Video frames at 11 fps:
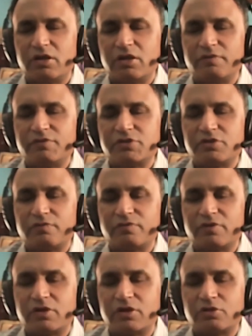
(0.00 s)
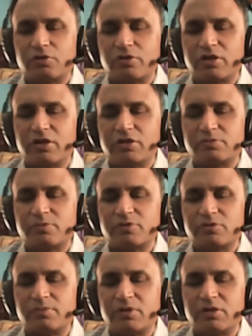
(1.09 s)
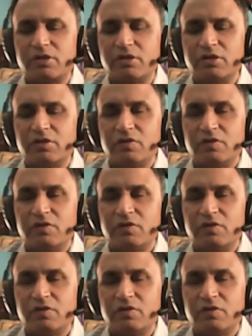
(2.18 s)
Division of work, authority and responsibility.